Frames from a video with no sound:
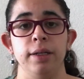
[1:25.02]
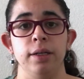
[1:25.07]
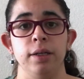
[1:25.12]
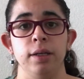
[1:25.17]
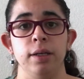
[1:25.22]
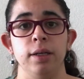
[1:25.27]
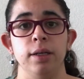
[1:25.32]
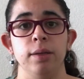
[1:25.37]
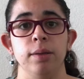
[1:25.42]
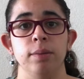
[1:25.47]

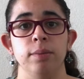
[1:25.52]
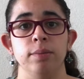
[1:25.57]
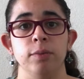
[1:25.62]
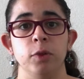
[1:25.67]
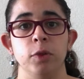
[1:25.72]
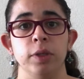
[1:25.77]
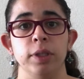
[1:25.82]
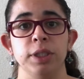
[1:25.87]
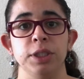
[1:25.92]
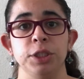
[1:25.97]
am
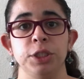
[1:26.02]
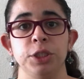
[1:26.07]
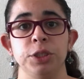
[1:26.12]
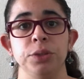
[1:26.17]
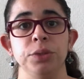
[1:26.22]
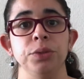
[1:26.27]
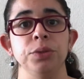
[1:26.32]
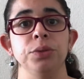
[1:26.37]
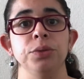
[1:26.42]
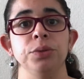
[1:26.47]
going
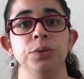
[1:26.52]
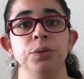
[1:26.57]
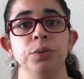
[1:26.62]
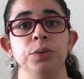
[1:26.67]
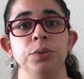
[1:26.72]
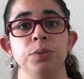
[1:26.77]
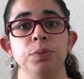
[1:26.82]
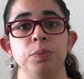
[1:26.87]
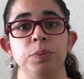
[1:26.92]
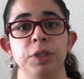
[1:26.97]

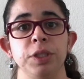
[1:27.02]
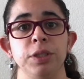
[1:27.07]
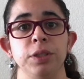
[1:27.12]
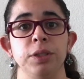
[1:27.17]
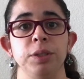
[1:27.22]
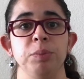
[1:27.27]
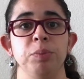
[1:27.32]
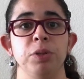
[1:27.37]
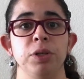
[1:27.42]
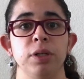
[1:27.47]
to
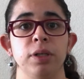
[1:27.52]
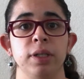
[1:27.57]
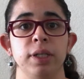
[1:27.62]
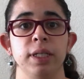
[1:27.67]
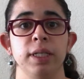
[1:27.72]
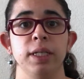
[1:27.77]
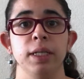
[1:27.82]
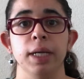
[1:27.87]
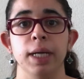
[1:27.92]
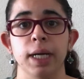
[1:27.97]
be
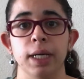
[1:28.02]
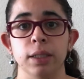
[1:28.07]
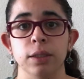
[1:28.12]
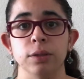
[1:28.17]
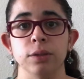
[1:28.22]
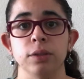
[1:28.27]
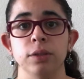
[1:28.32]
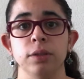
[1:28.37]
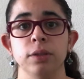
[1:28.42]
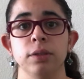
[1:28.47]
putting
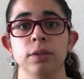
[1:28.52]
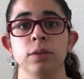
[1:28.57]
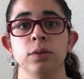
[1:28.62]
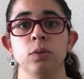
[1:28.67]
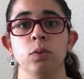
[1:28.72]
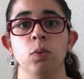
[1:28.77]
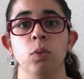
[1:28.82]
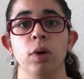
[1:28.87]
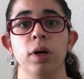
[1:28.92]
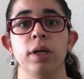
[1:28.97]
out
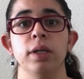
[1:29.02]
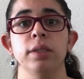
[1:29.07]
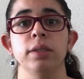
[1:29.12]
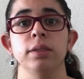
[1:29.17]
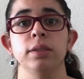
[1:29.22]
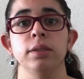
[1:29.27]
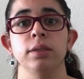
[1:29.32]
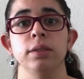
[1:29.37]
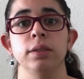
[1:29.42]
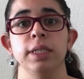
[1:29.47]

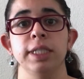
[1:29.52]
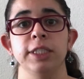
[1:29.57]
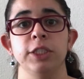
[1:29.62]
one